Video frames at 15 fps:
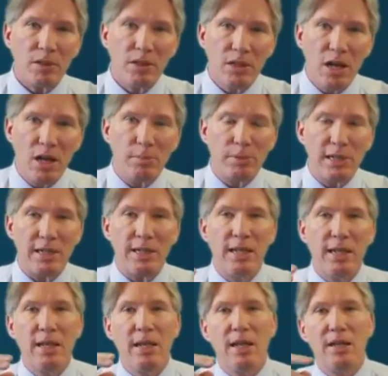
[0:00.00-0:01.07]
company
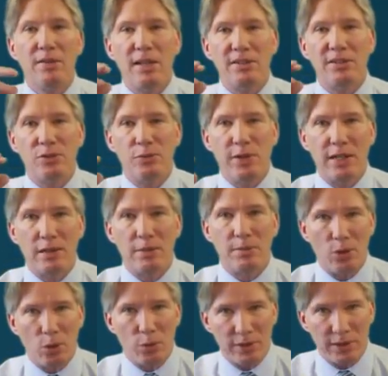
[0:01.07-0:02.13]
that's
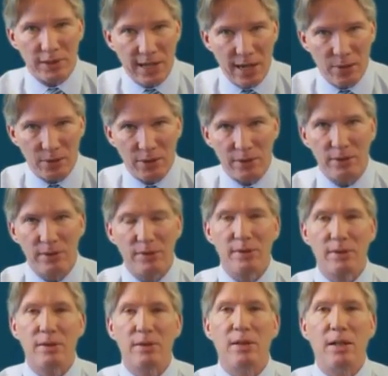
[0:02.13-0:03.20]
available over the counter
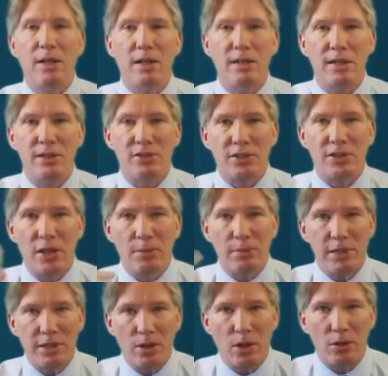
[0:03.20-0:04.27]
is a
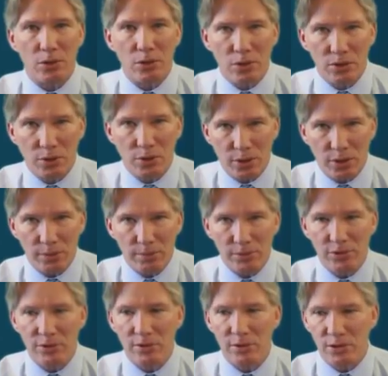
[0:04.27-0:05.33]
company called Good
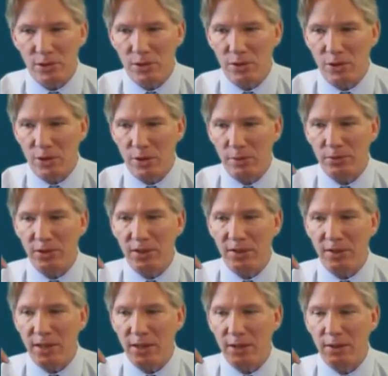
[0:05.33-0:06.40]
Herbs, and
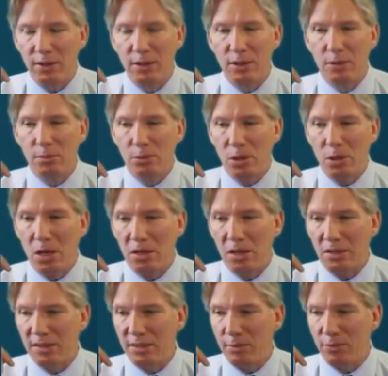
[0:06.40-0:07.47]
their
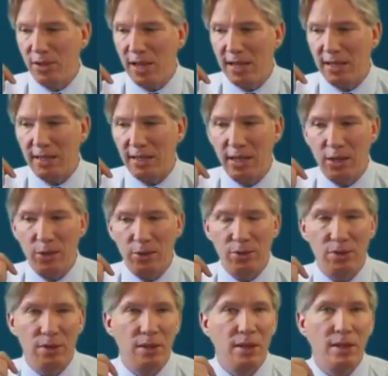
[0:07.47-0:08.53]
product Lymphatic Health
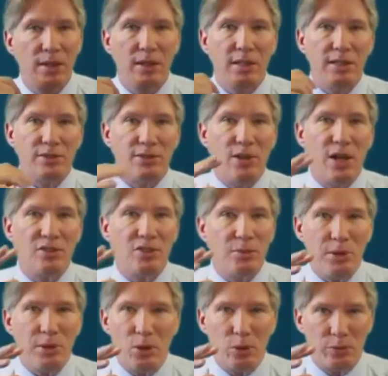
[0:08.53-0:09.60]
is not to
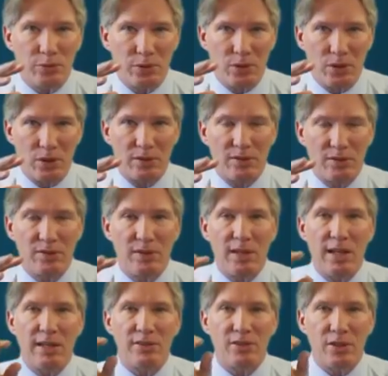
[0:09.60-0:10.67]
be overlooked
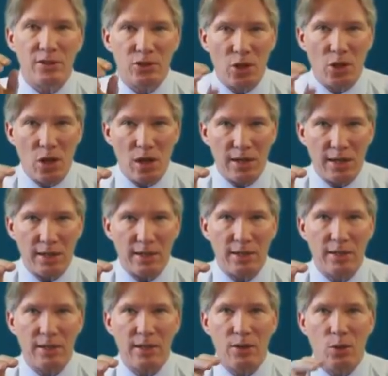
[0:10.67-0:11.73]
as a tonic,
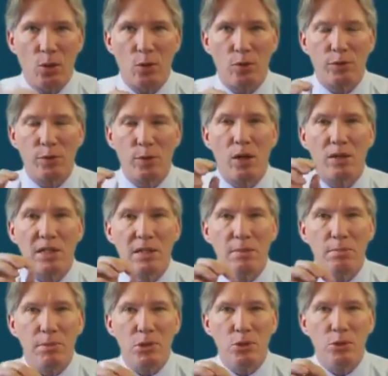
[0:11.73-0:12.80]
an overall
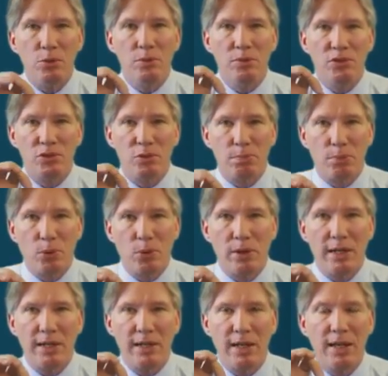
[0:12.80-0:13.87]
immune
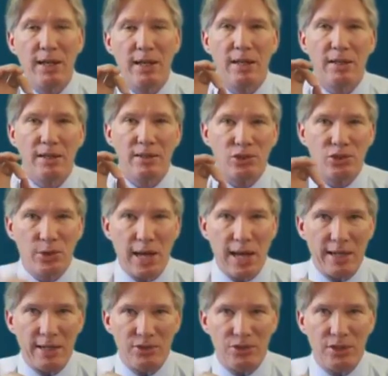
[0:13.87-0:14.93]
supporting
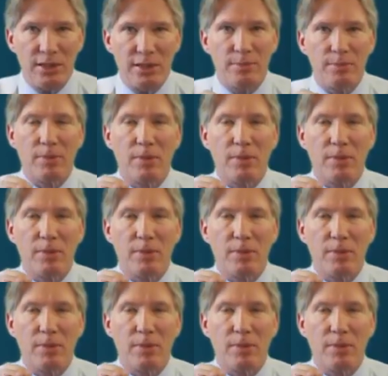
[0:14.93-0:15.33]
strategy